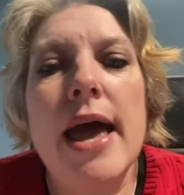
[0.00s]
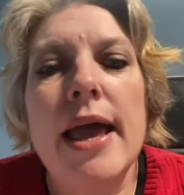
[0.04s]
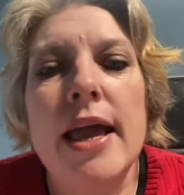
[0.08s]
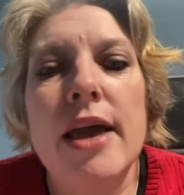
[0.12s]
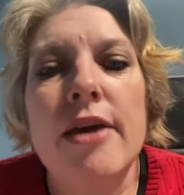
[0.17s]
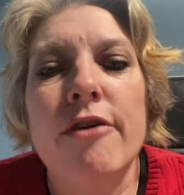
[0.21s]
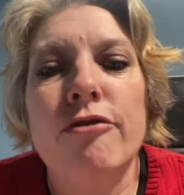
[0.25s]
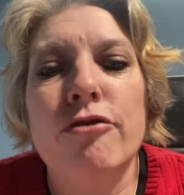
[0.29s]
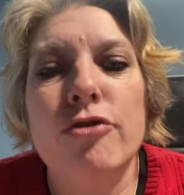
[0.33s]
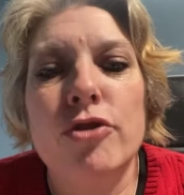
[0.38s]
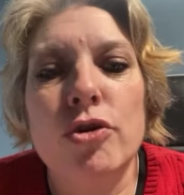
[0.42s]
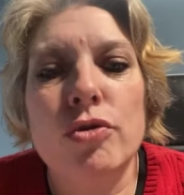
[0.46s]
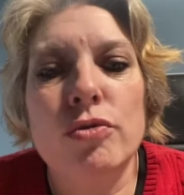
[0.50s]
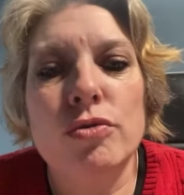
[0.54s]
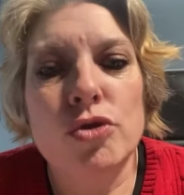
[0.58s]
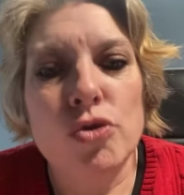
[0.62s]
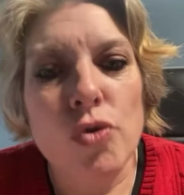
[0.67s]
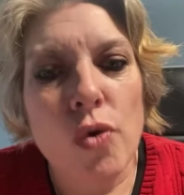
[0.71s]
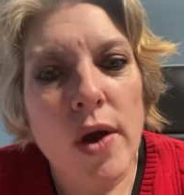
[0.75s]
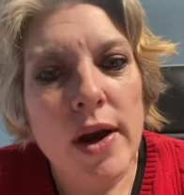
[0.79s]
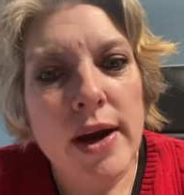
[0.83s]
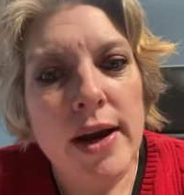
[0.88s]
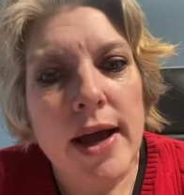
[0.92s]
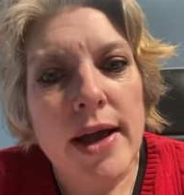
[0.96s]
if you
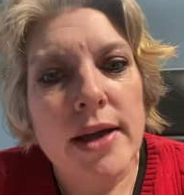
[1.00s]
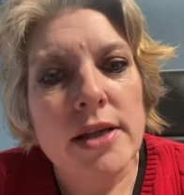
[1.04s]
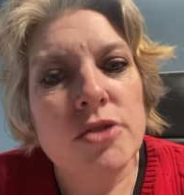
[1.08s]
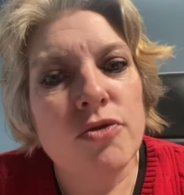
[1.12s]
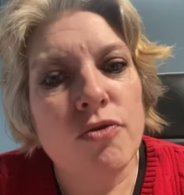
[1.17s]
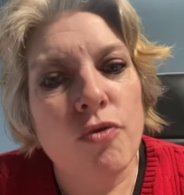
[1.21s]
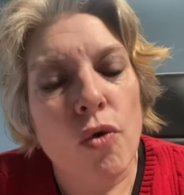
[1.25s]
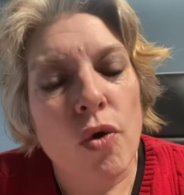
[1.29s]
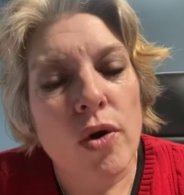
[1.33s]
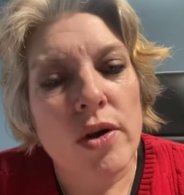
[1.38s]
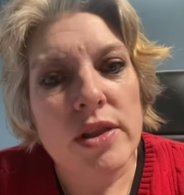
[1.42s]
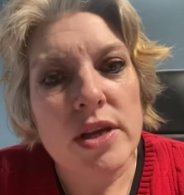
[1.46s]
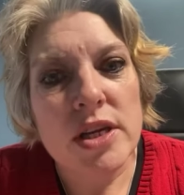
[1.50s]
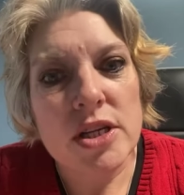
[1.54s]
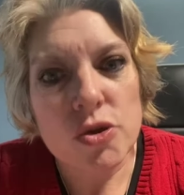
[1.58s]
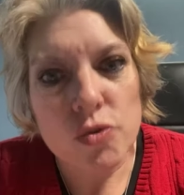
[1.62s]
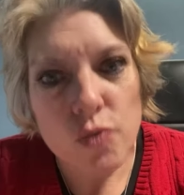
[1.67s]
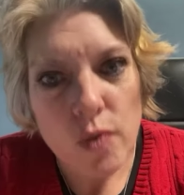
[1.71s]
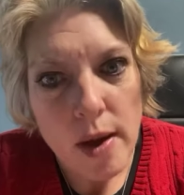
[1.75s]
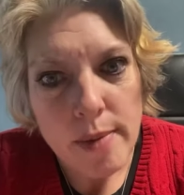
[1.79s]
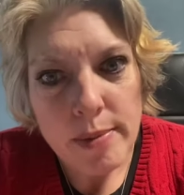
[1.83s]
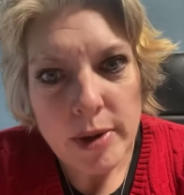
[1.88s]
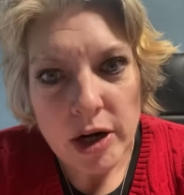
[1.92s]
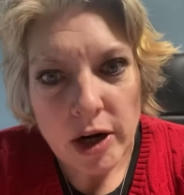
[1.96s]
join us for this
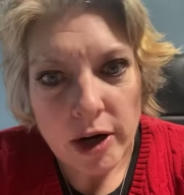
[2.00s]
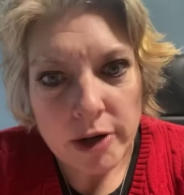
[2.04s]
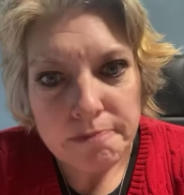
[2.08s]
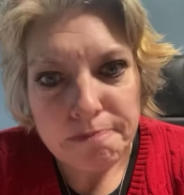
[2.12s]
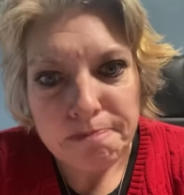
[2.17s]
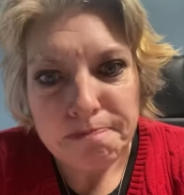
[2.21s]
webinar.